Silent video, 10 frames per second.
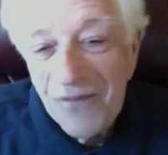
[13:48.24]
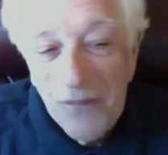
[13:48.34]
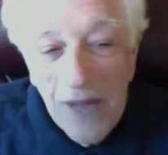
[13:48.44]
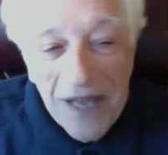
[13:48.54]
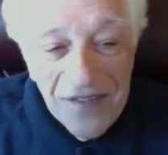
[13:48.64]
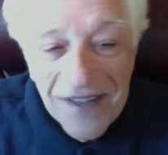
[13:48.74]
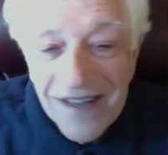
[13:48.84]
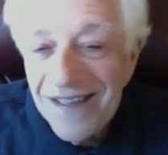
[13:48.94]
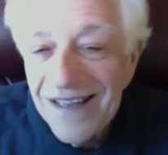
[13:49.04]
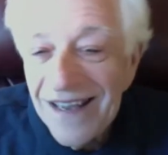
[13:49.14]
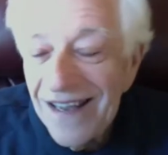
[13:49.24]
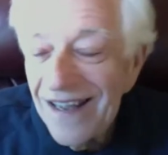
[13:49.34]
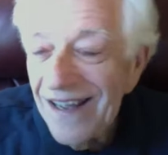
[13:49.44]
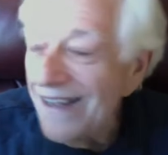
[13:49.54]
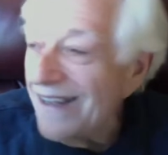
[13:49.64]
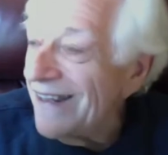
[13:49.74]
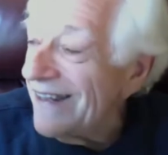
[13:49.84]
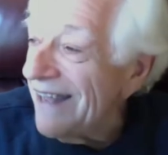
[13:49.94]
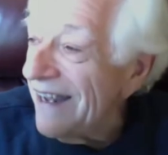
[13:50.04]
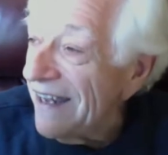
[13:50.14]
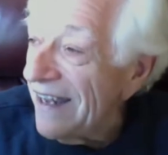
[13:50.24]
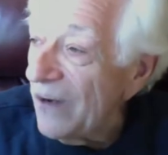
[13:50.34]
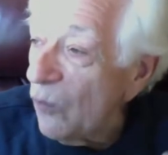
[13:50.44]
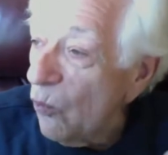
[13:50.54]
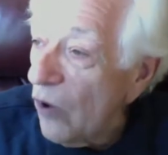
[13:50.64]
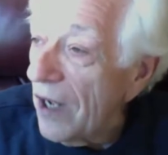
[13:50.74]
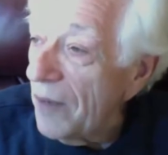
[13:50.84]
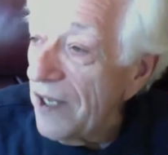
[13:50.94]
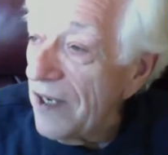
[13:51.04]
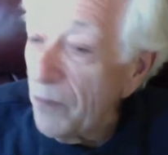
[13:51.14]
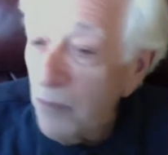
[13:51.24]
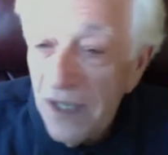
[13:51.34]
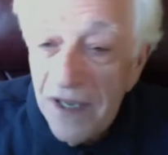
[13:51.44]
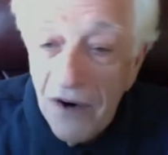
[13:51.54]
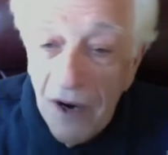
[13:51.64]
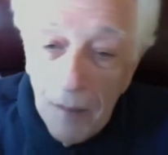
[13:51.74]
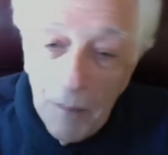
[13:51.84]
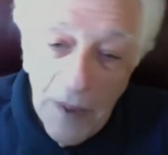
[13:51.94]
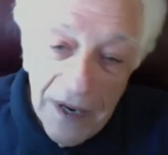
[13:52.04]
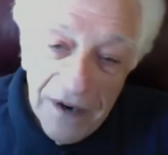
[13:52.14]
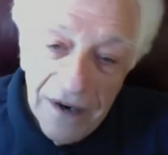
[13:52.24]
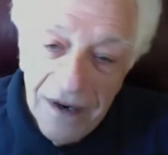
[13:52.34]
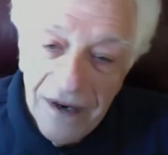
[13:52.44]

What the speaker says: basically, they didn't want me to be their umpire.